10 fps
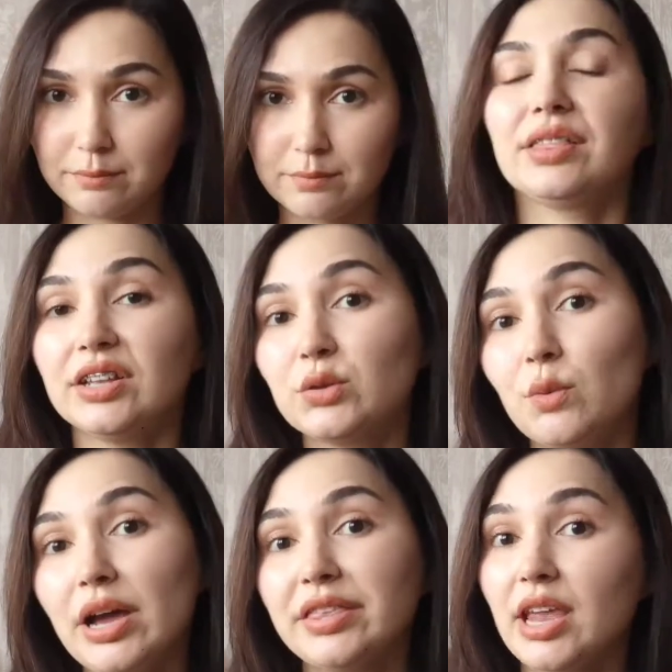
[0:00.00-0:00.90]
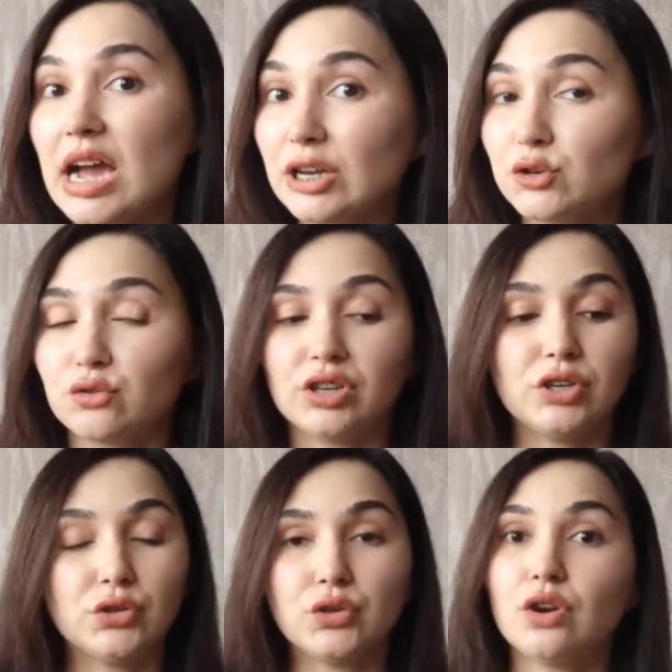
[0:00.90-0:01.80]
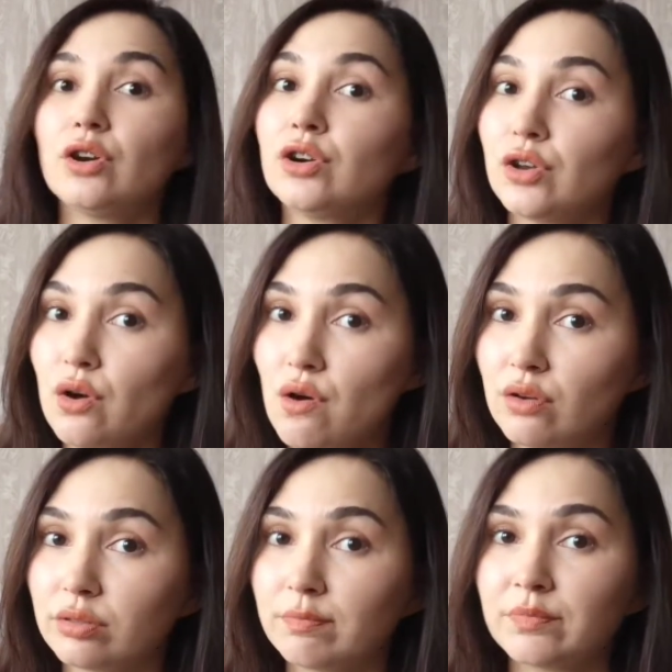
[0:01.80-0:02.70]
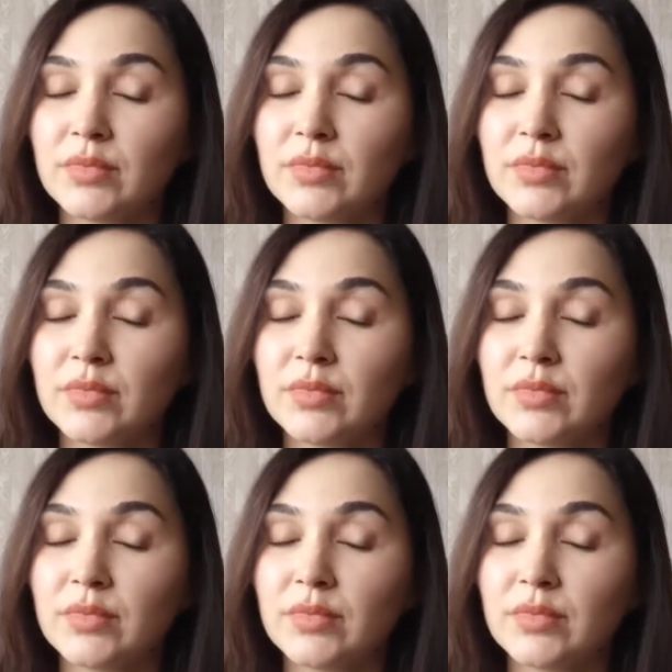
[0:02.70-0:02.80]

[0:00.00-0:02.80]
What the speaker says: And that's why the attitude is turned on.